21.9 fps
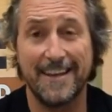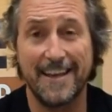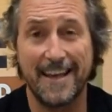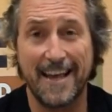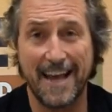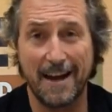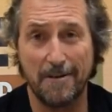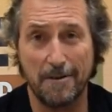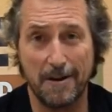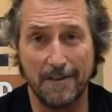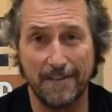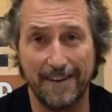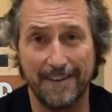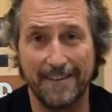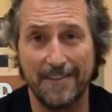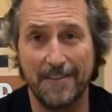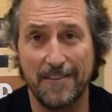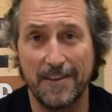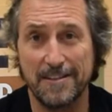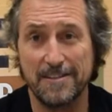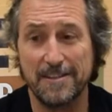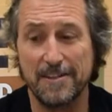However,
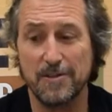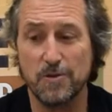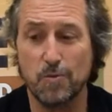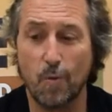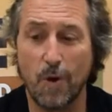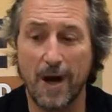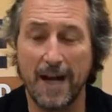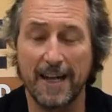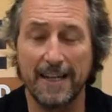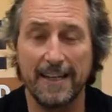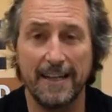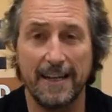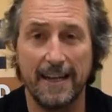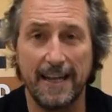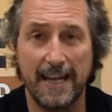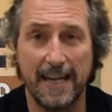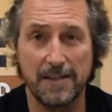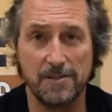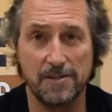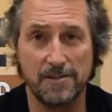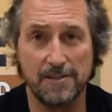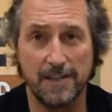this is one,
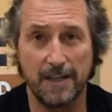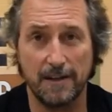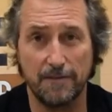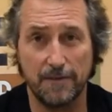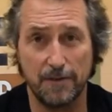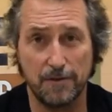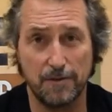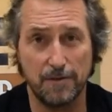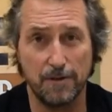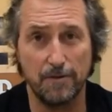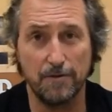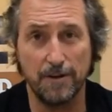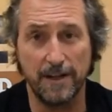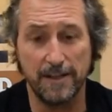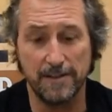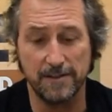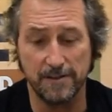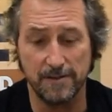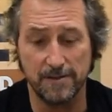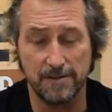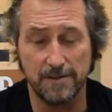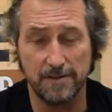as I said, for two
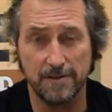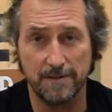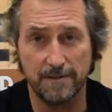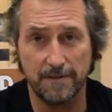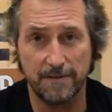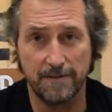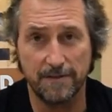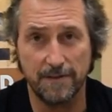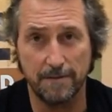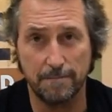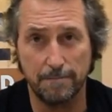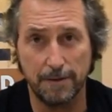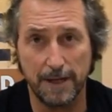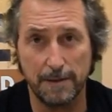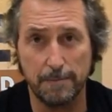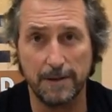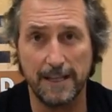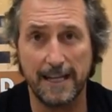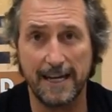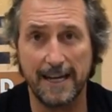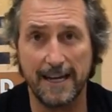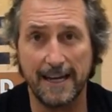reasons. For
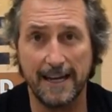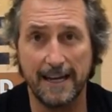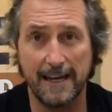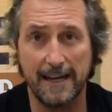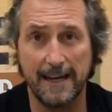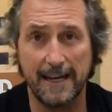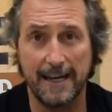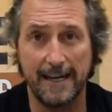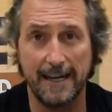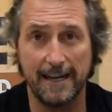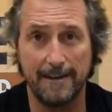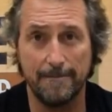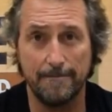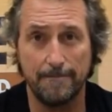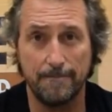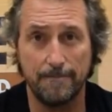people that are